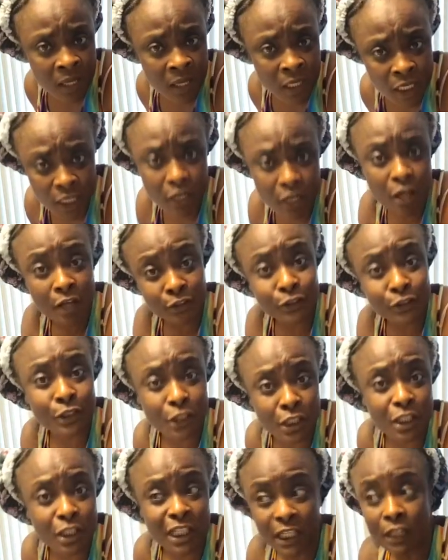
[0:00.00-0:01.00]
He looks
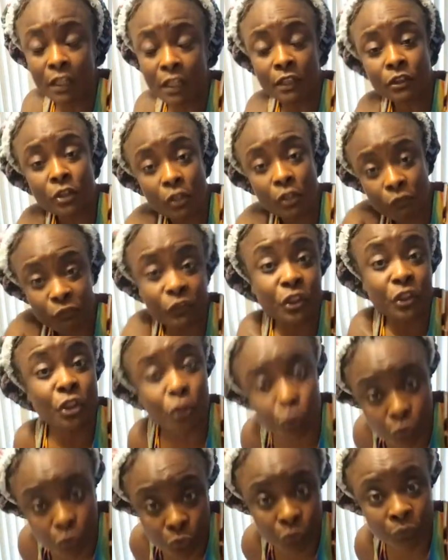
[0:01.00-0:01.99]
good. He looks good for
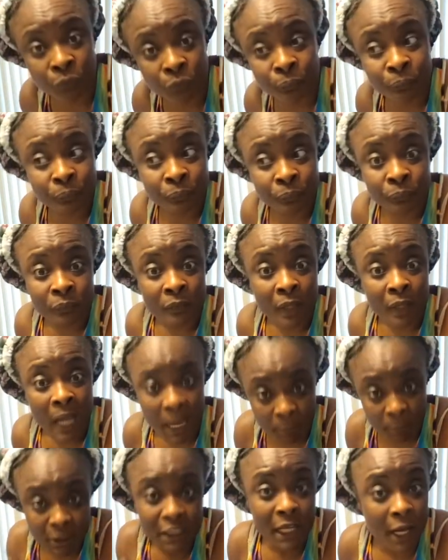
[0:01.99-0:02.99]
you.
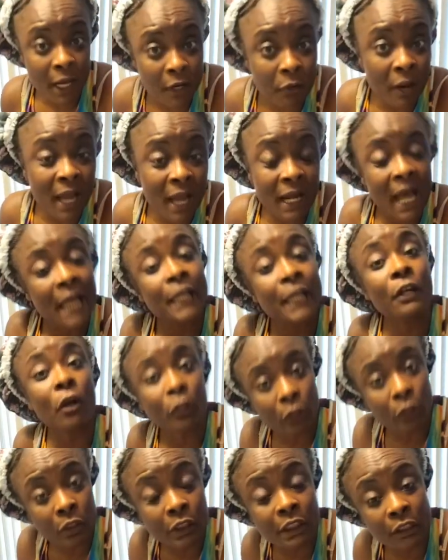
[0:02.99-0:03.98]
I'm going to tell you right now, he
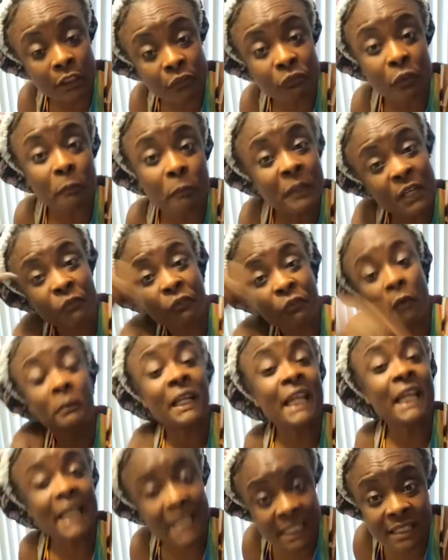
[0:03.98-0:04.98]
don't look good for me. From
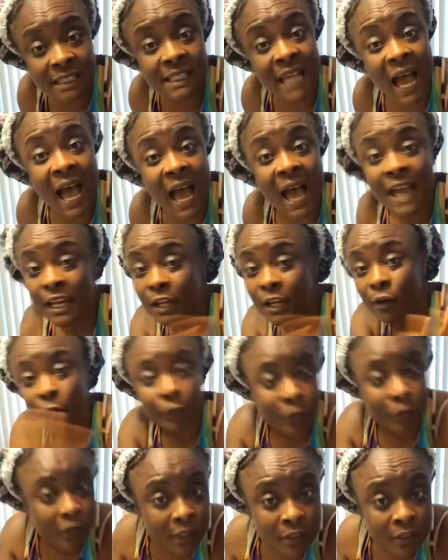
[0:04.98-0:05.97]
the inside, he
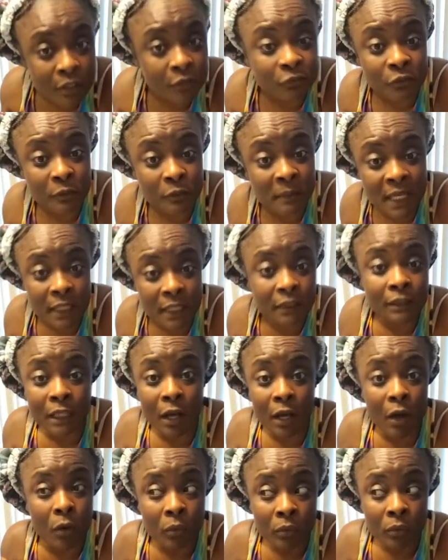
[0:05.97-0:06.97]
don't look good for me.
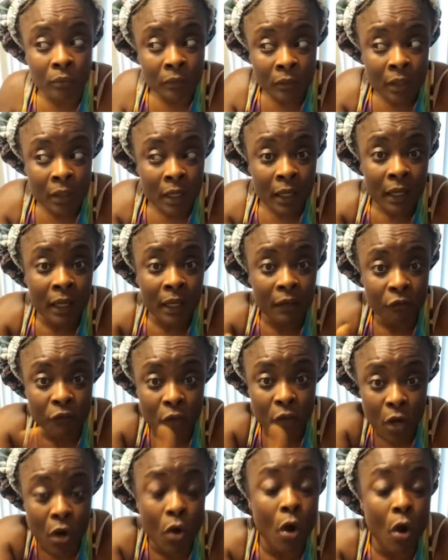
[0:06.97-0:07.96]
So, if
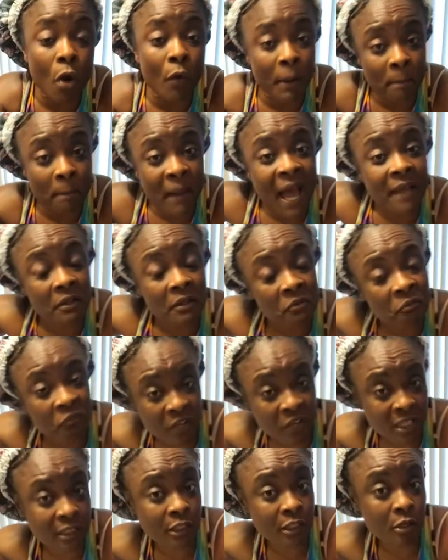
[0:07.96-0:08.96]
you're going by the
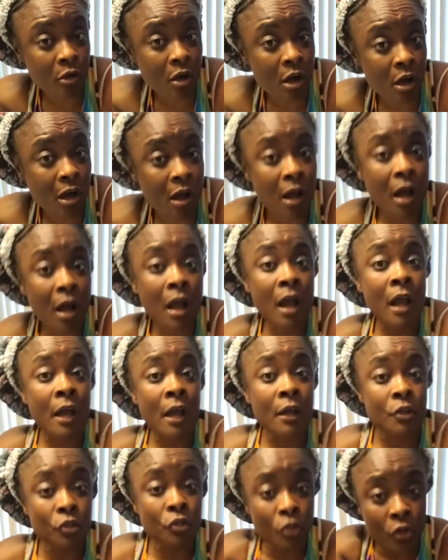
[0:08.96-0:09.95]
physical,
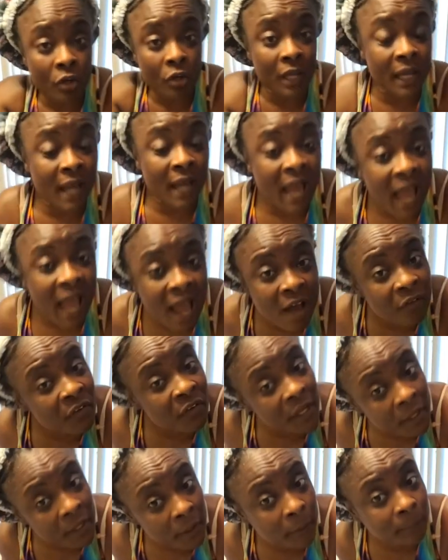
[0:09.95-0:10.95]
you can
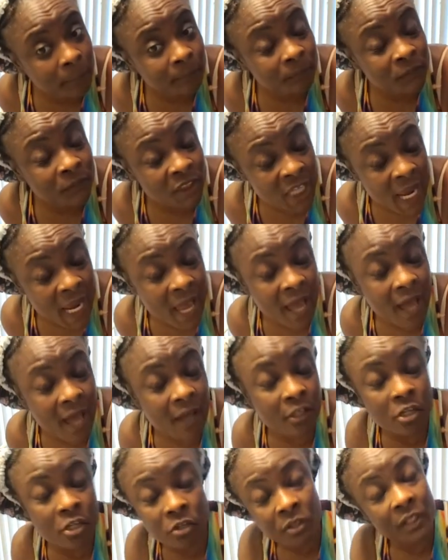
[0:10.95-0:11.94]
have him.
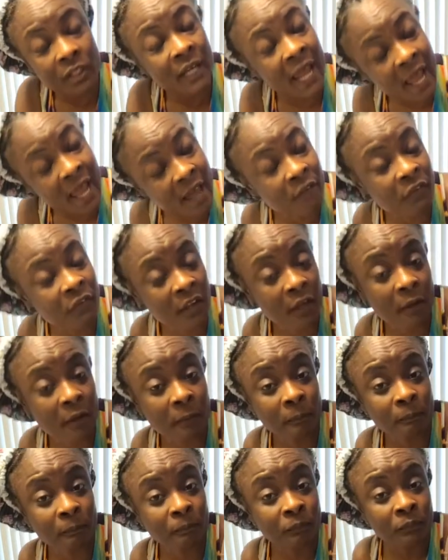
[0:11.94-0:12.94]
Child, you can have him.